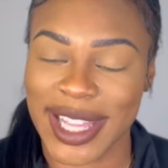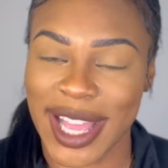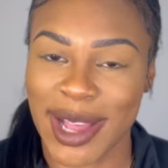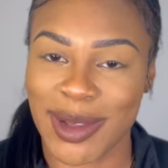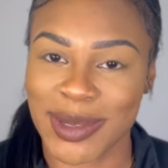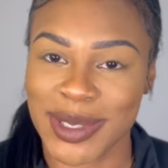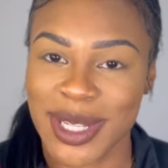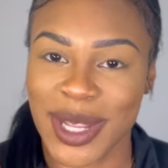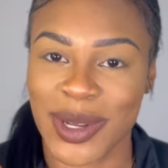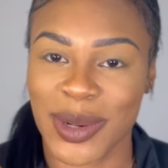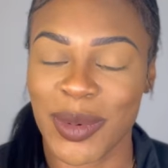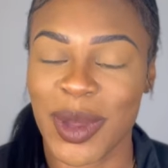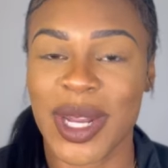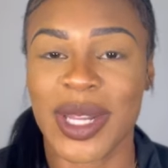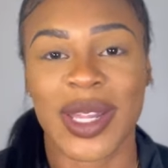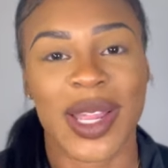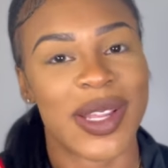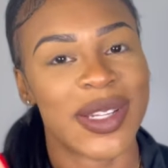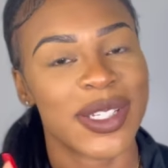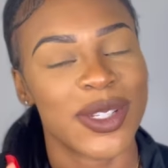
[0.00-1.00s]
I was on the way to
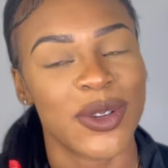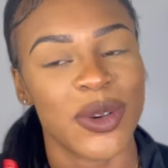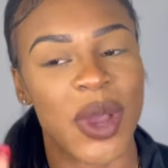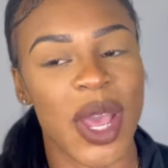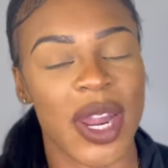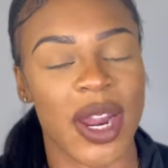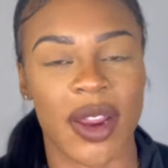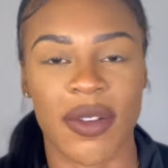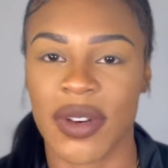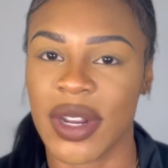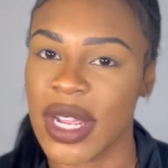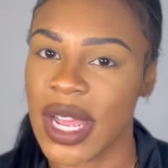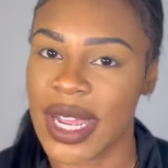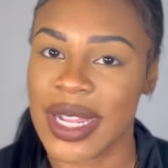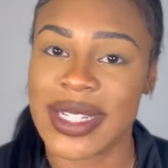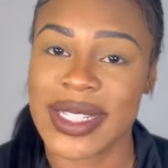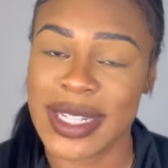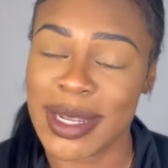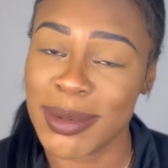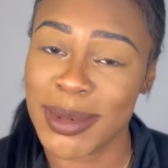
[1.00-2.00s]
law school, had already got
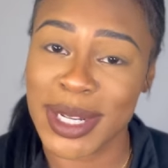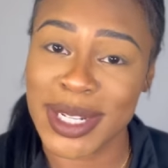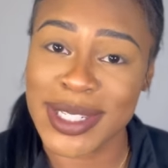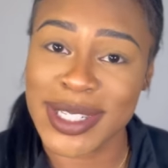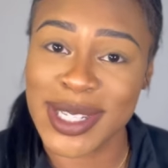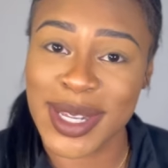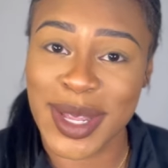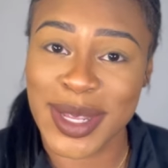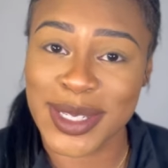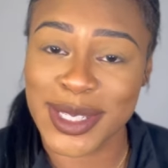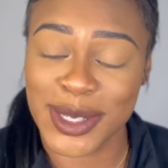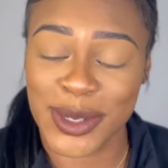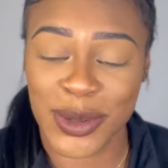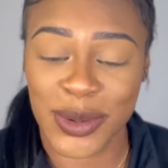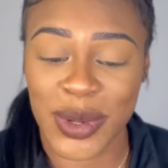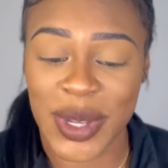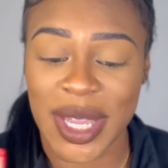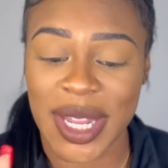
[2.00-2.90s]
accepted into law school,